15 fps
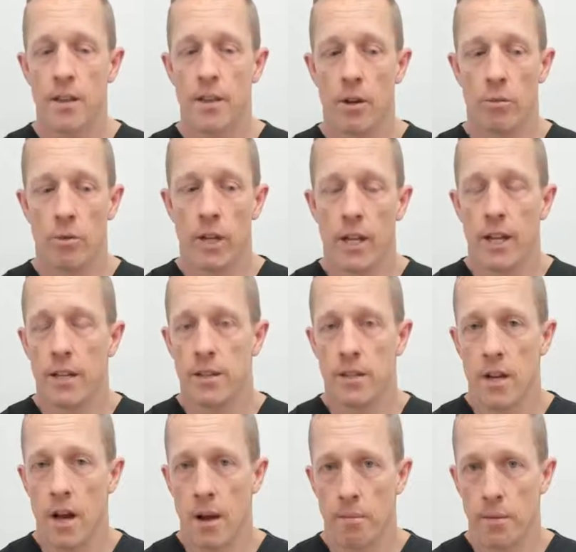that really is
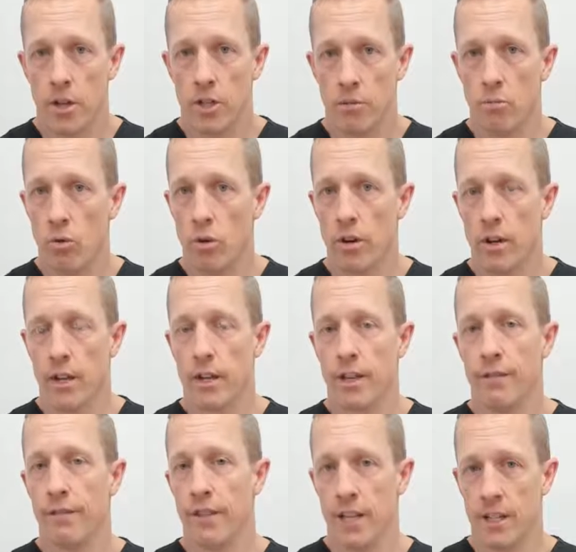not much more
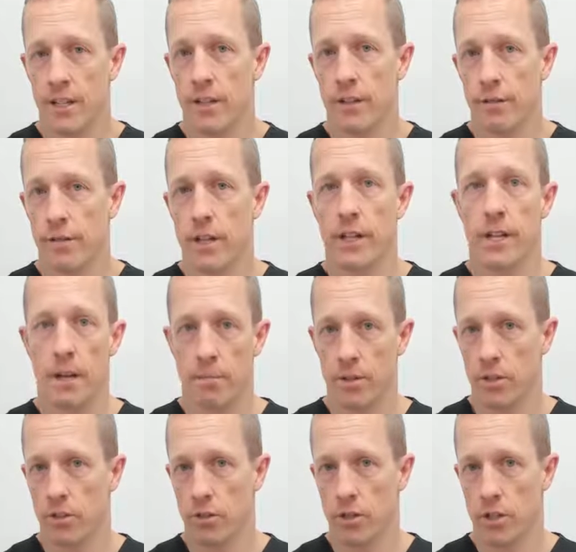invasive than an
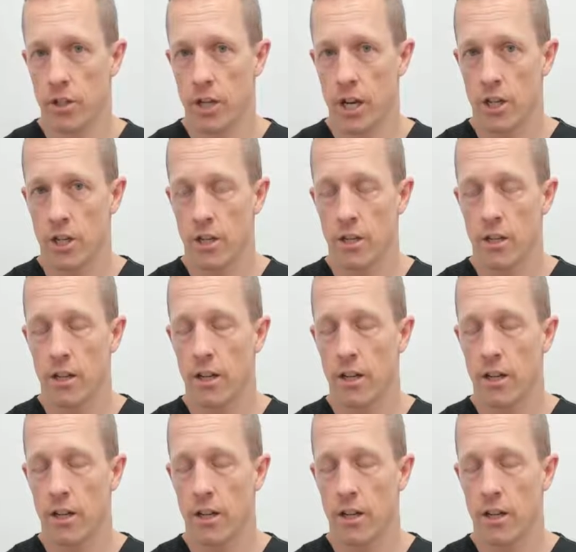epidural injection.